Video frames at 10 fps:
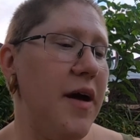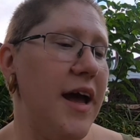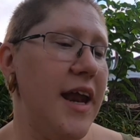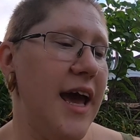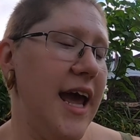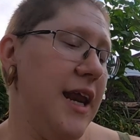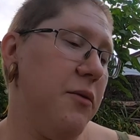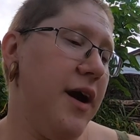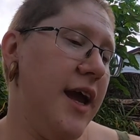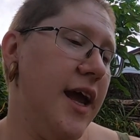but
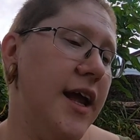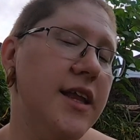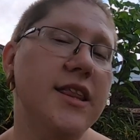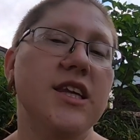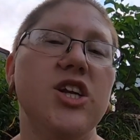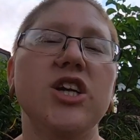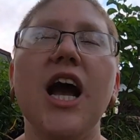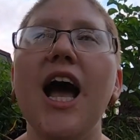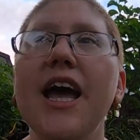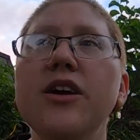anyway, the
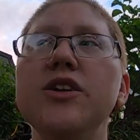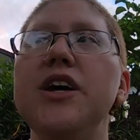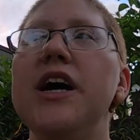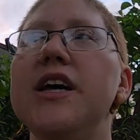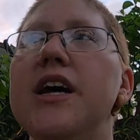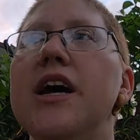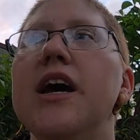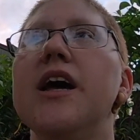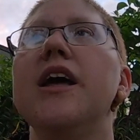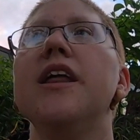child,
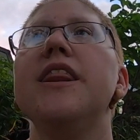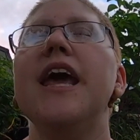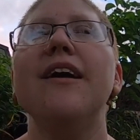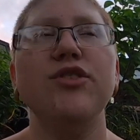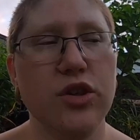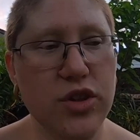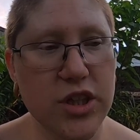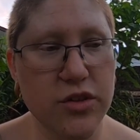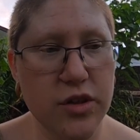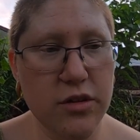they have two
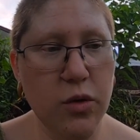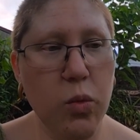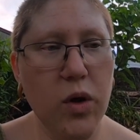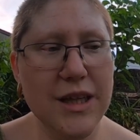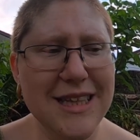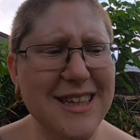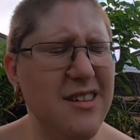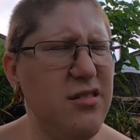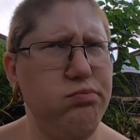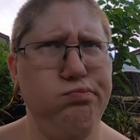children.
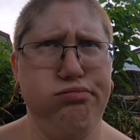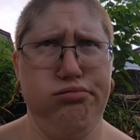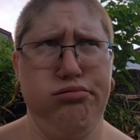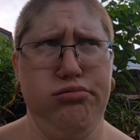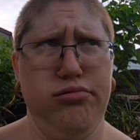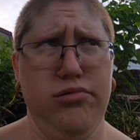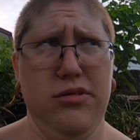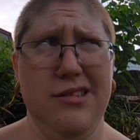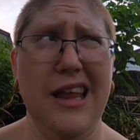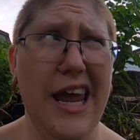One's
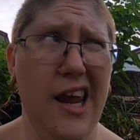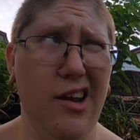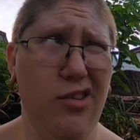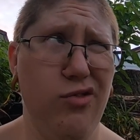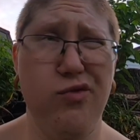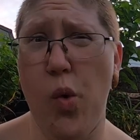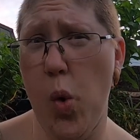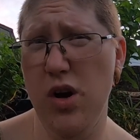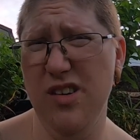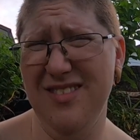like
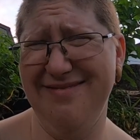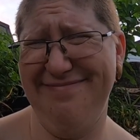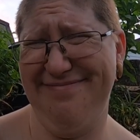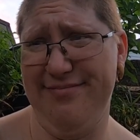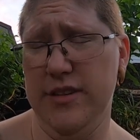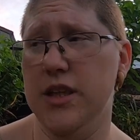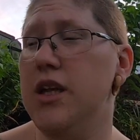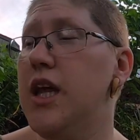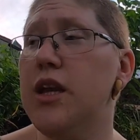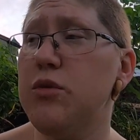4,
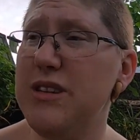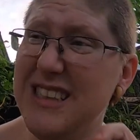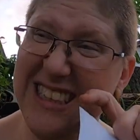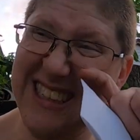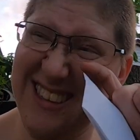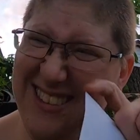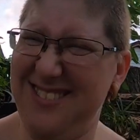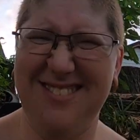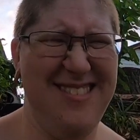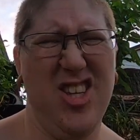and the other one's like
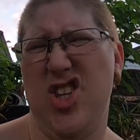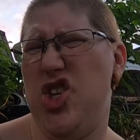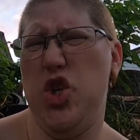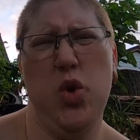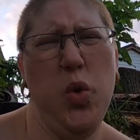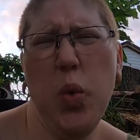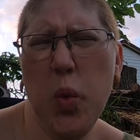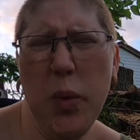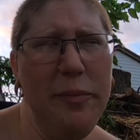2.